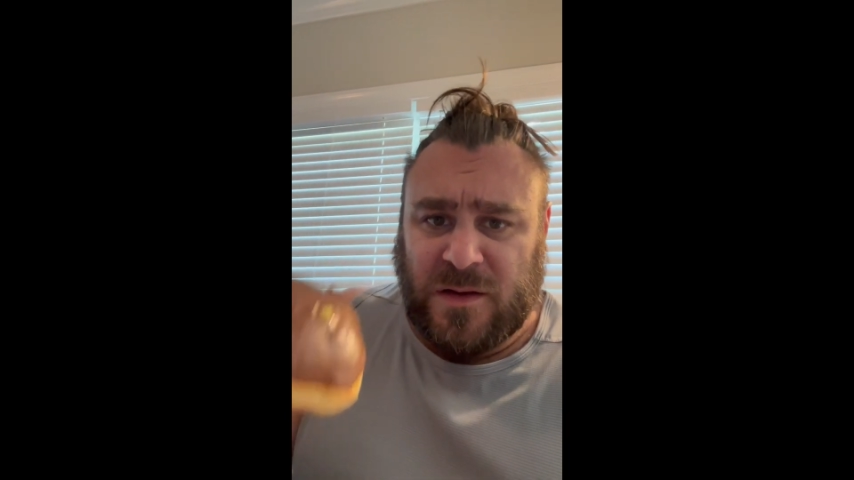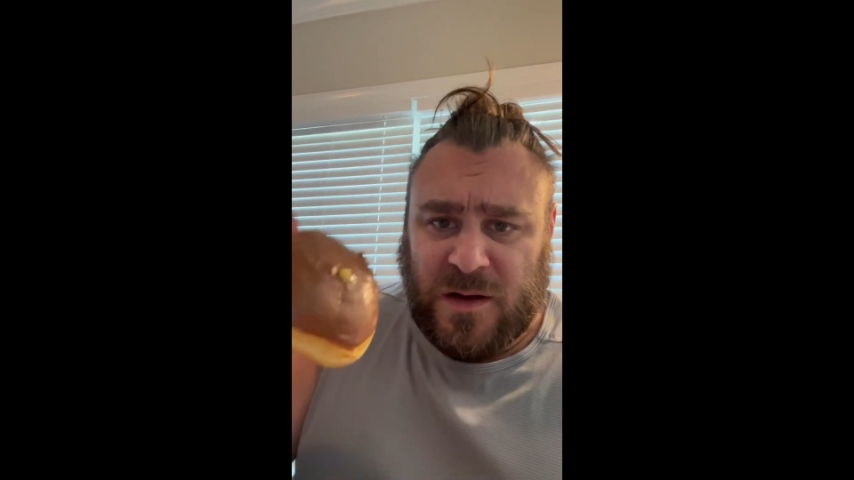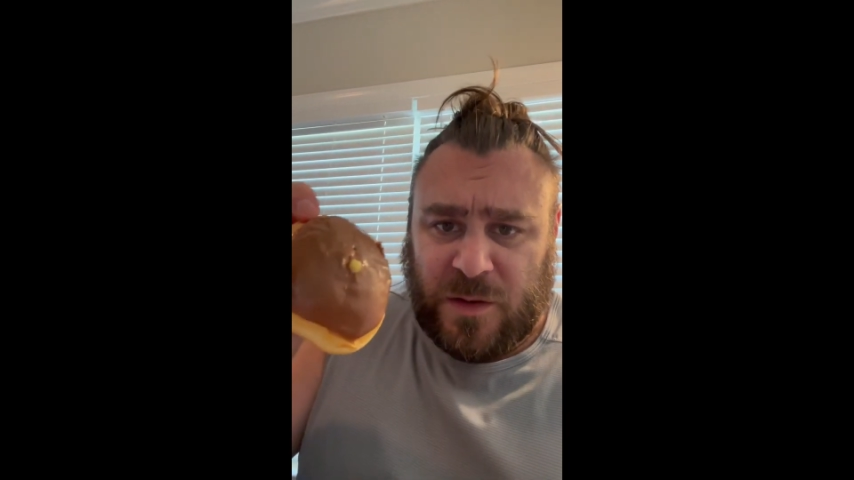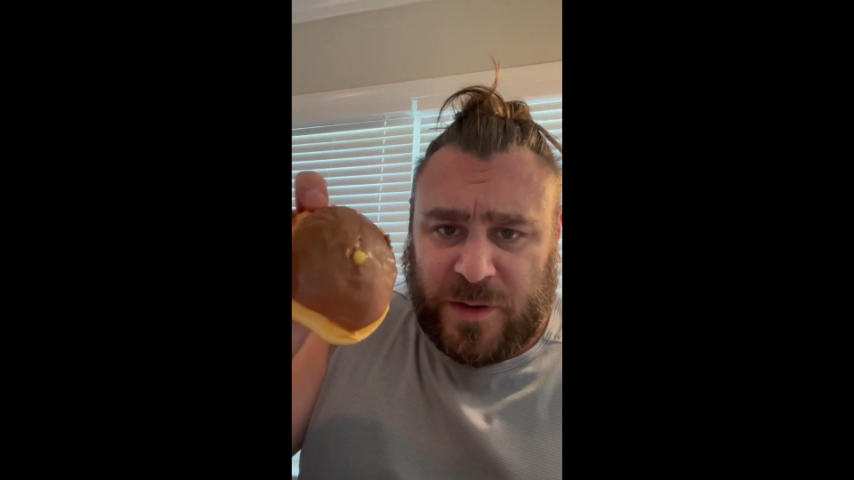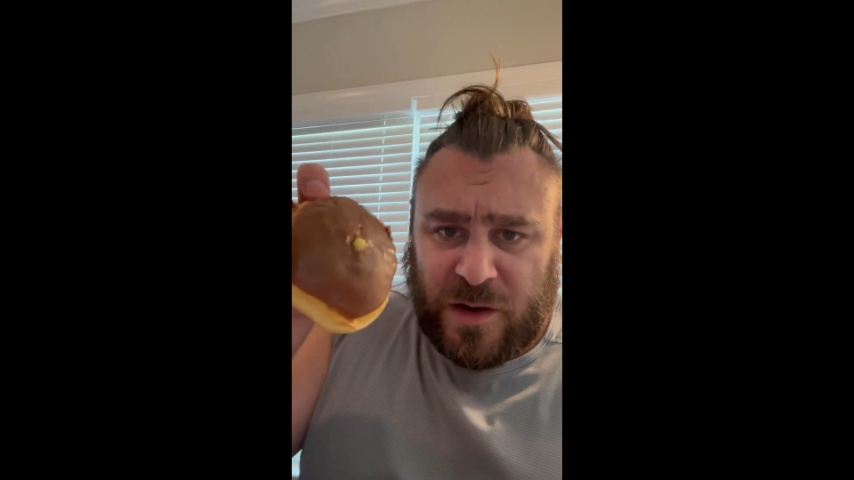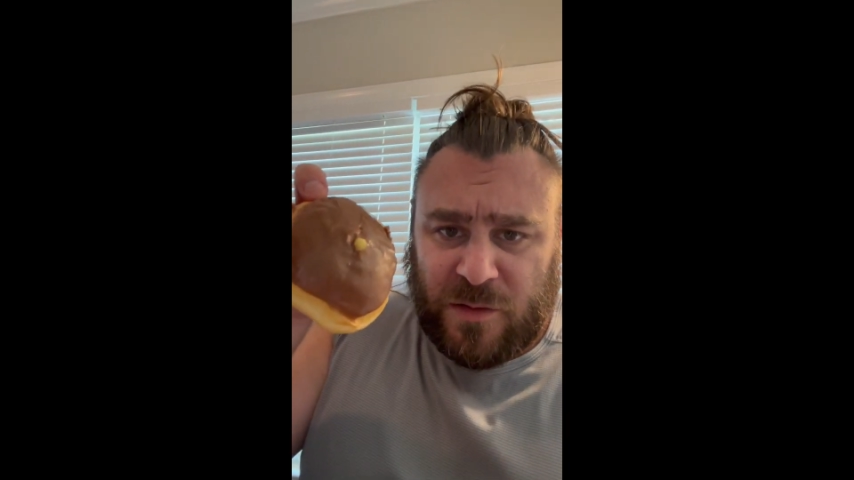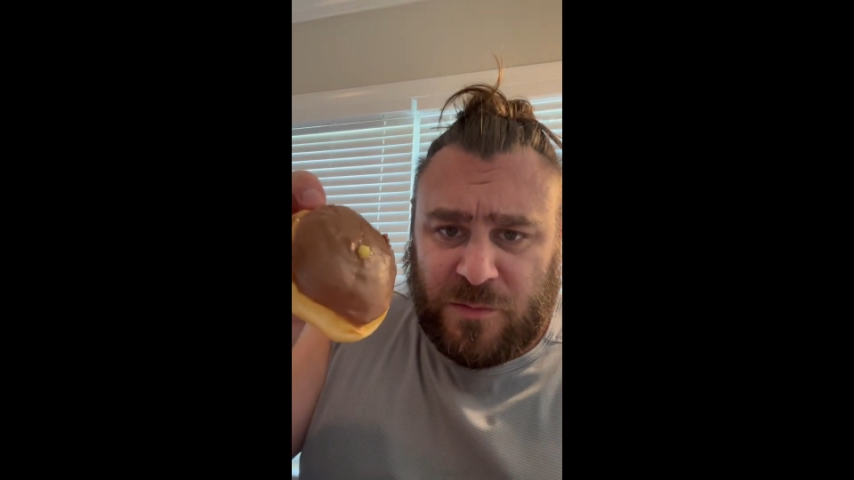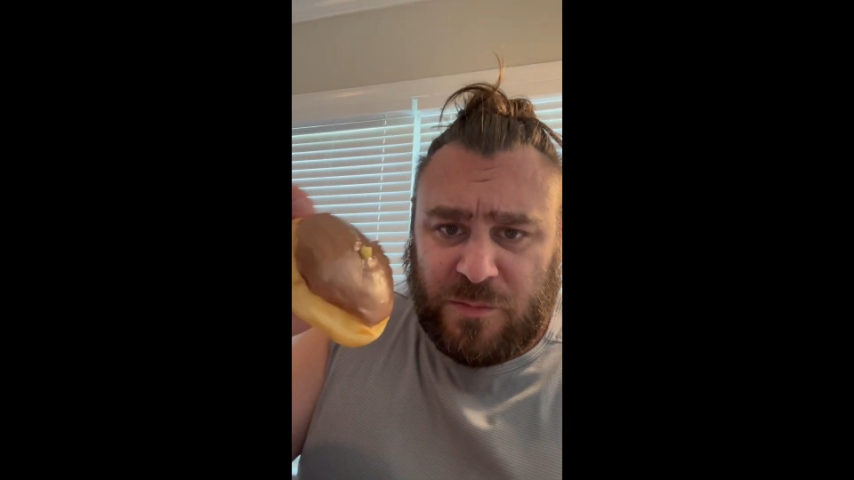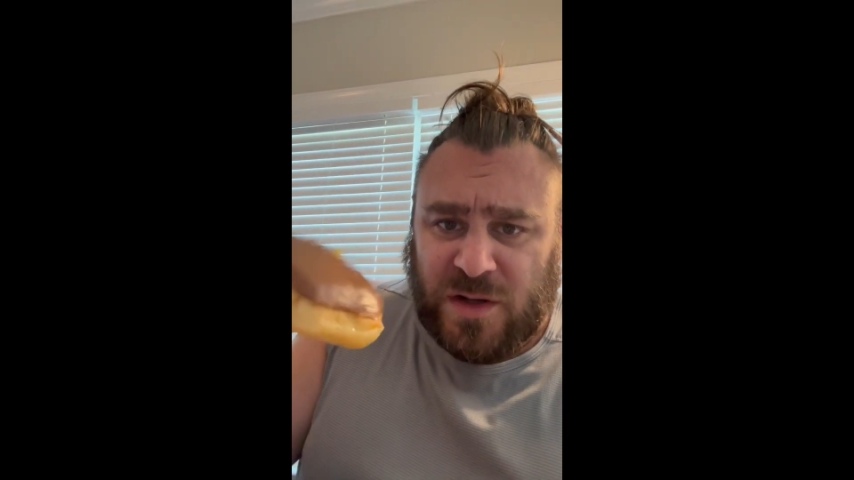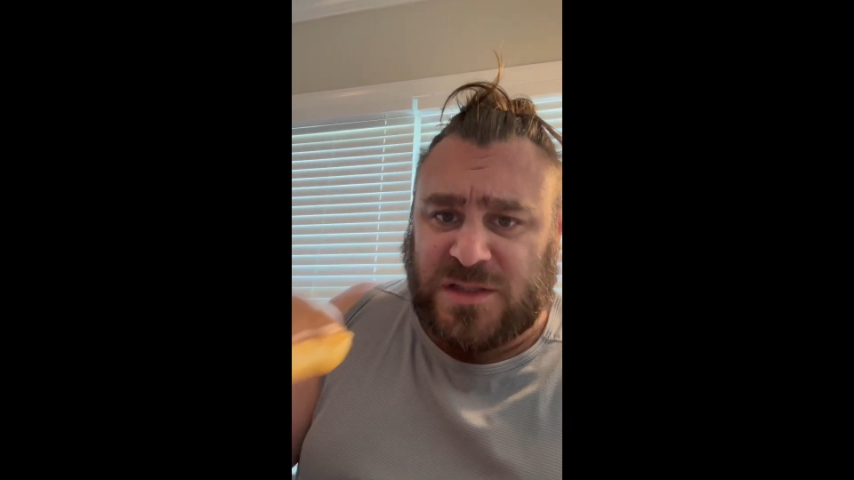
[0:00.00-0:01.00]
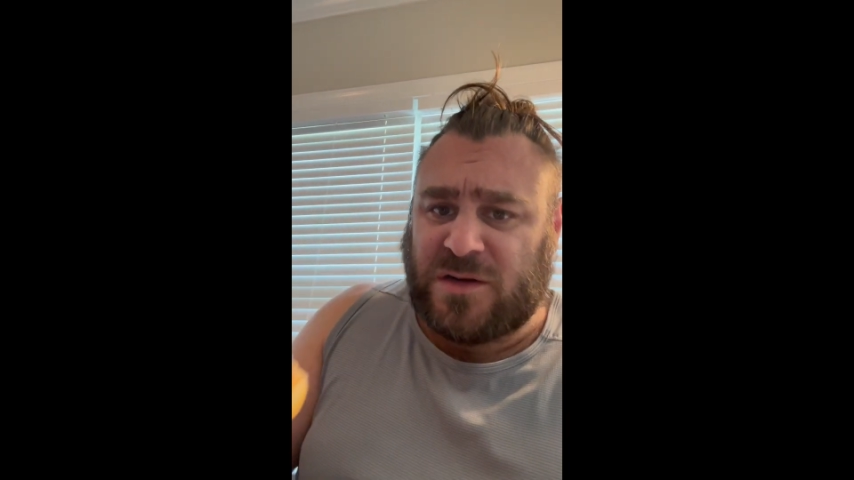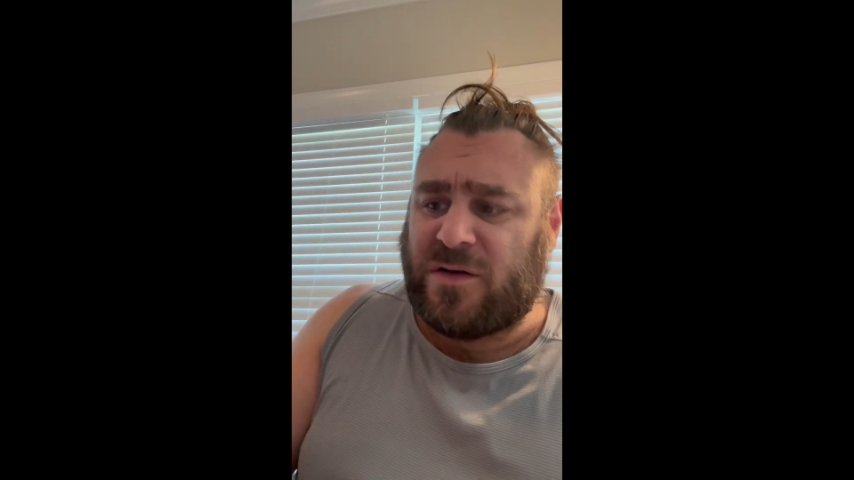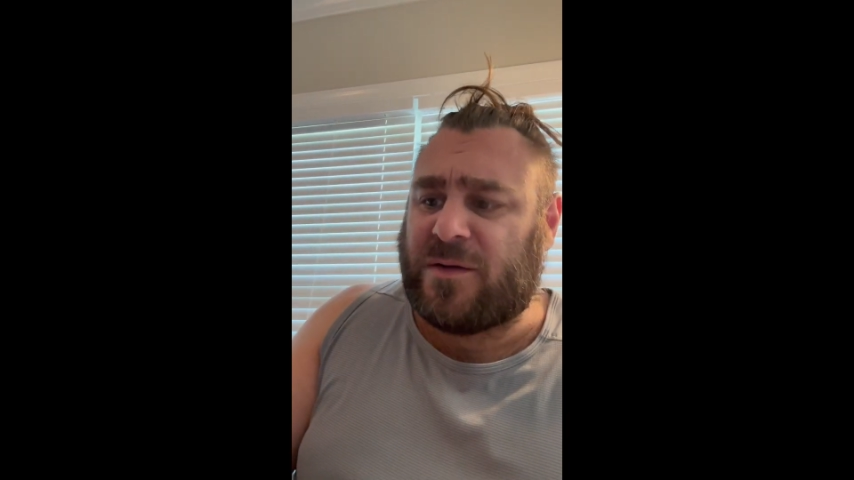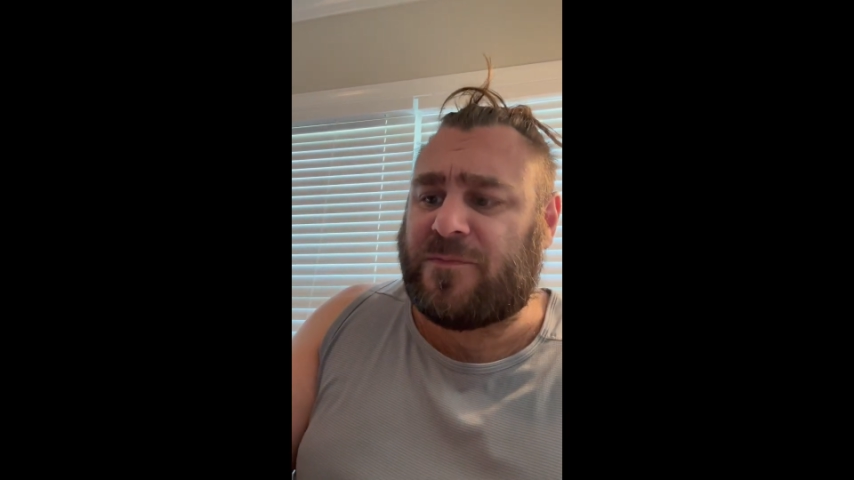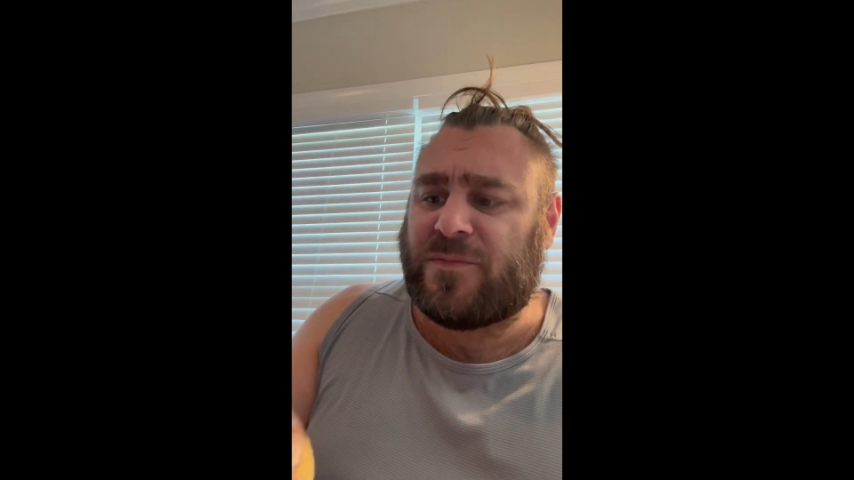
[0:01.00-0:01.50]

Here we go, Boston cream.